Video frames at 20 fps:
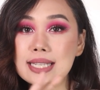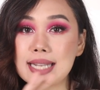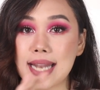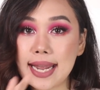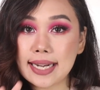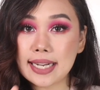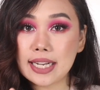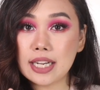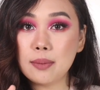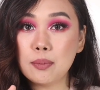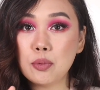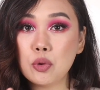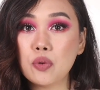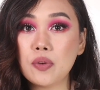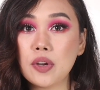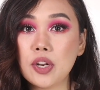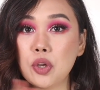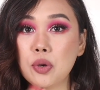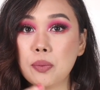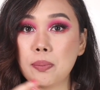slightly blue
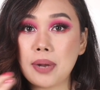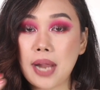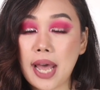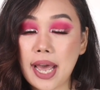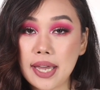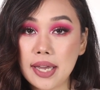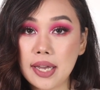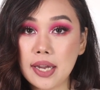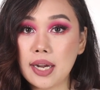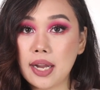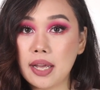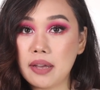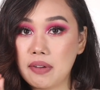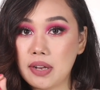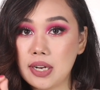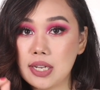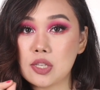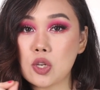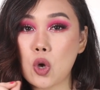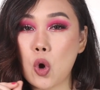when you apply it, like
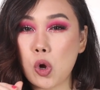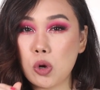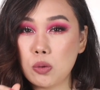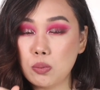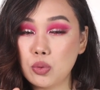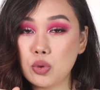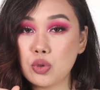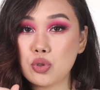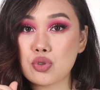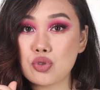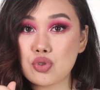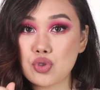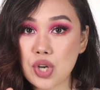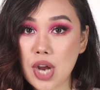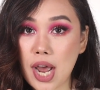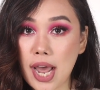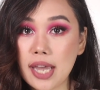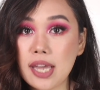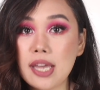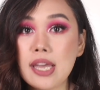when it's almost
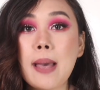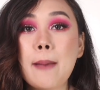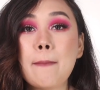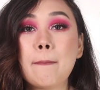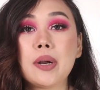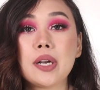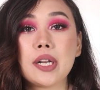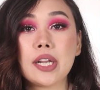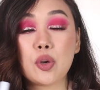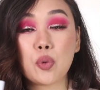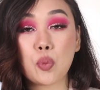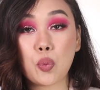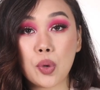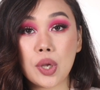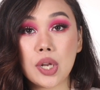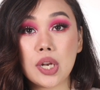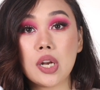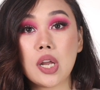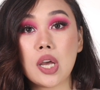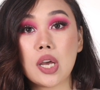dry, but it
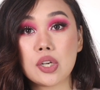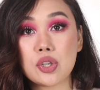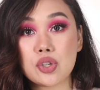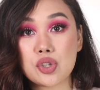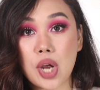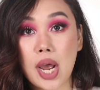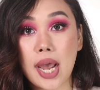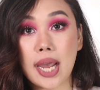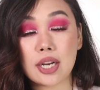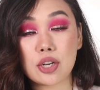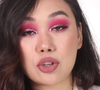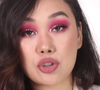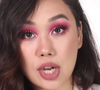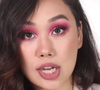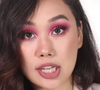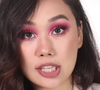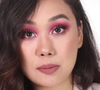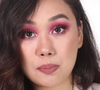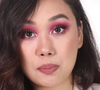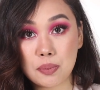will dry
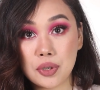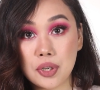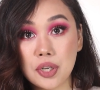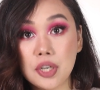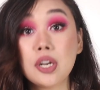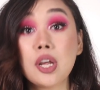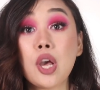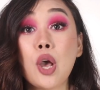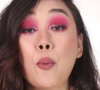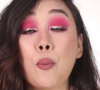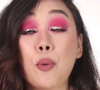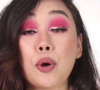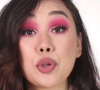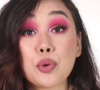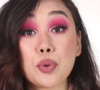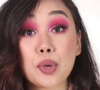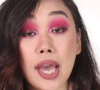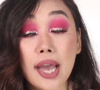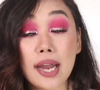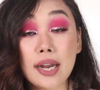transparent. What
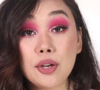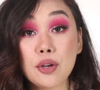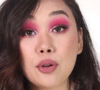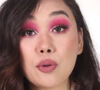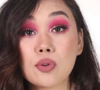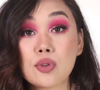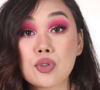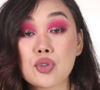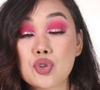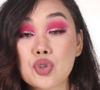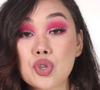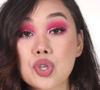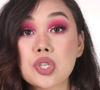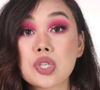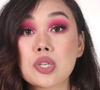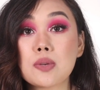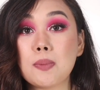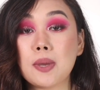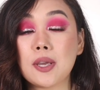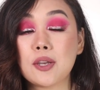you can do is
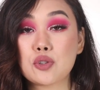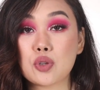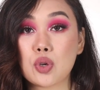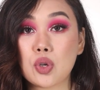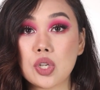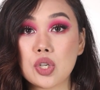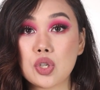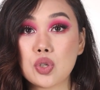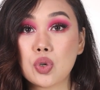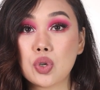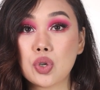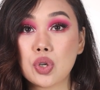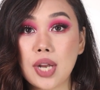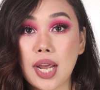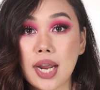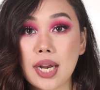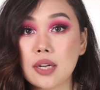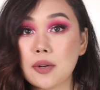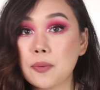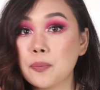just make sure that you
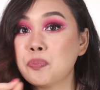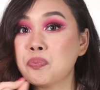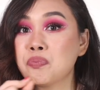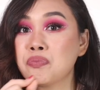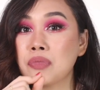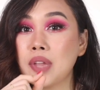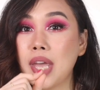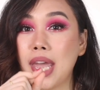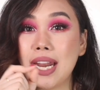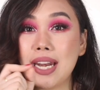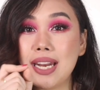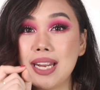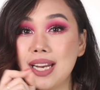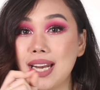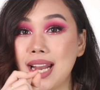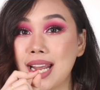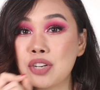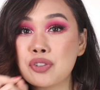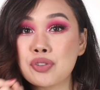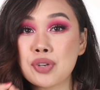correct any
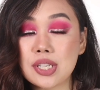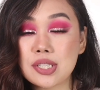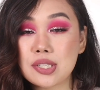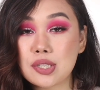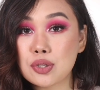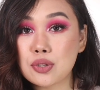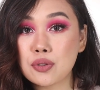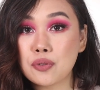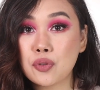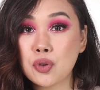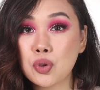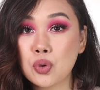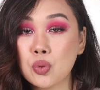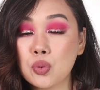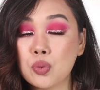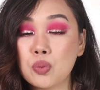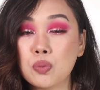like traces of